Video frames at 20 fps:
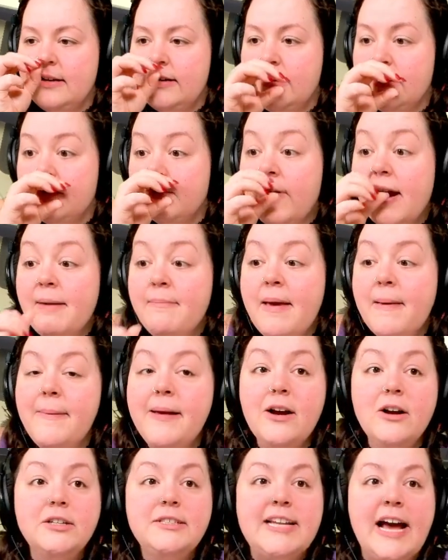Right, maybe
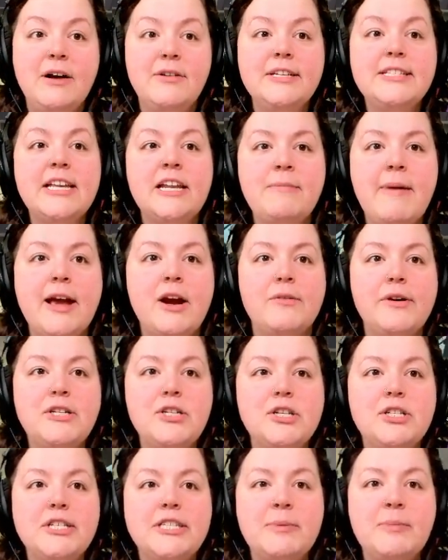her doubt is going to make her reach out
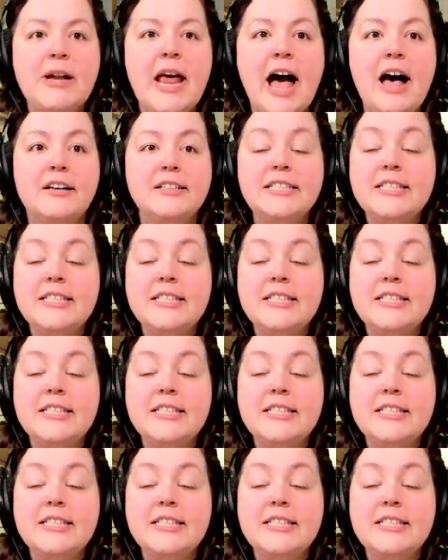to someone else.